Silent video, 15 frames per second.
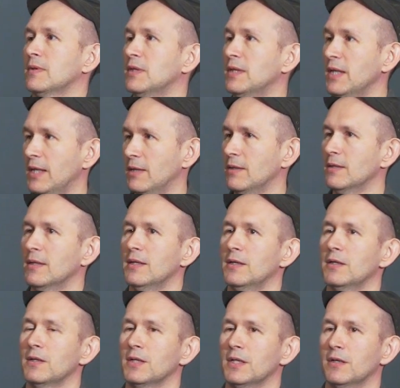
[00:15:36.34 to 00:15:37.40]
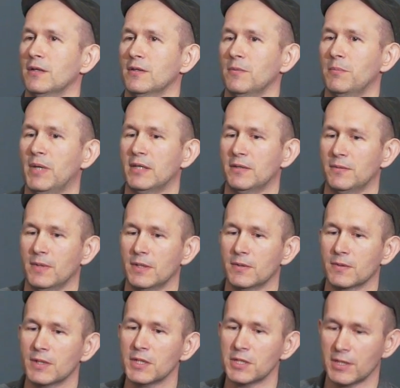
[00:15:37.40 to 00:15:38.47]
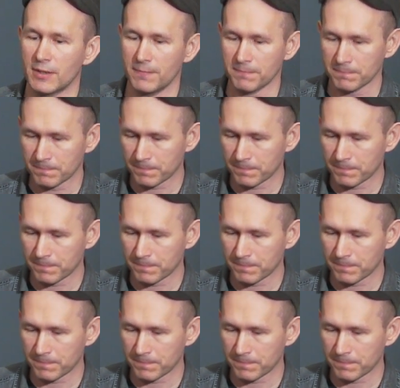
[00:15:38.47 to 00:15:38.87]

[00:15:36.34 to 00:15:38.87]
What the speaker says: did early on in pattern recognition,